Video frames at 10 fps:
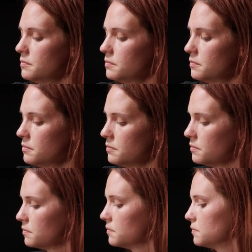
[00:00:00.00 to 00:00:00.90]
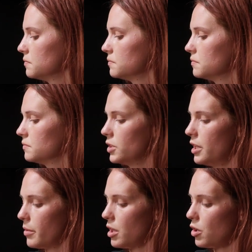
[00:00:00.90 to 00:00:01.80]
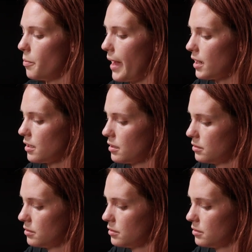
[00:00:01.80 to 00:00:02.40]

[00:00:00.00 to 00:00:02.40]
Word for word: And I'm gonna go back